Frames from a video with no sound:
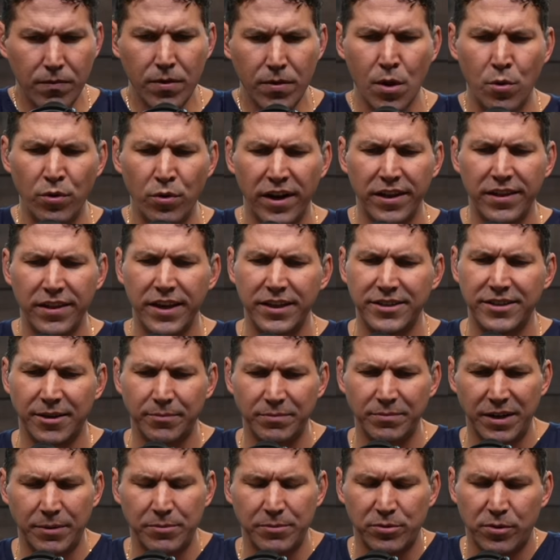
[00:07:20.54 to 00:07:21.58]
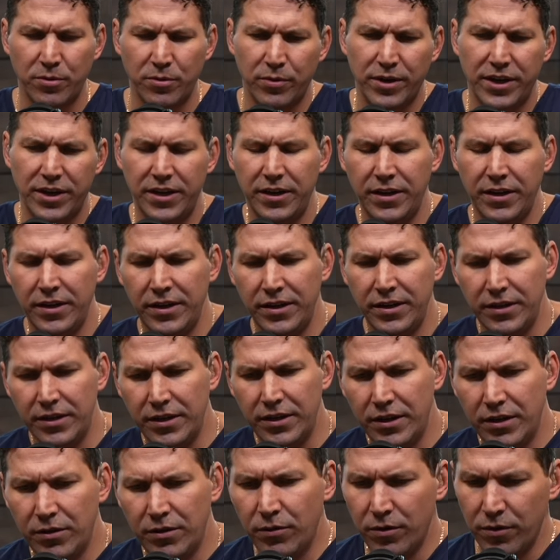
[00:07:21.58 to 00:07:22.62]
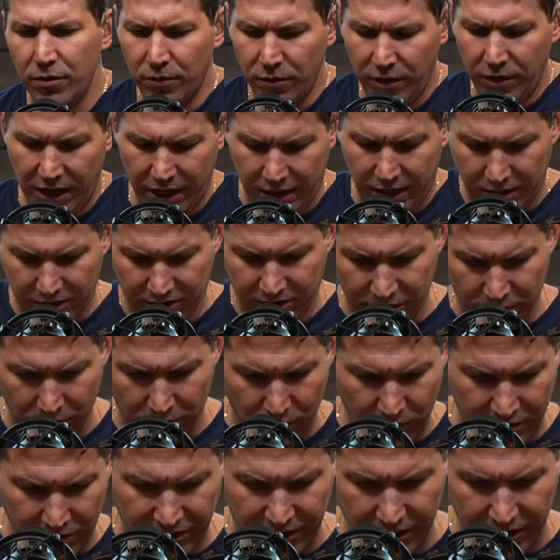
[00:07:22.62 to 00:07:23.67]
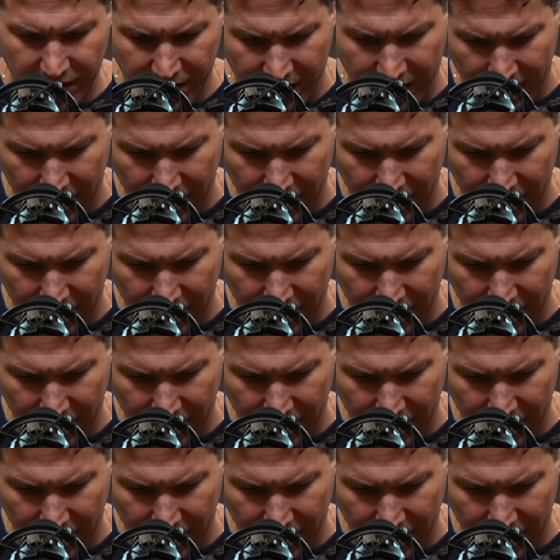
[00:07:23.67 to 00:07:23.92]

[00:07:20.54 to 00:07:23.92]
when i think sometimes when we well, like so what's uh,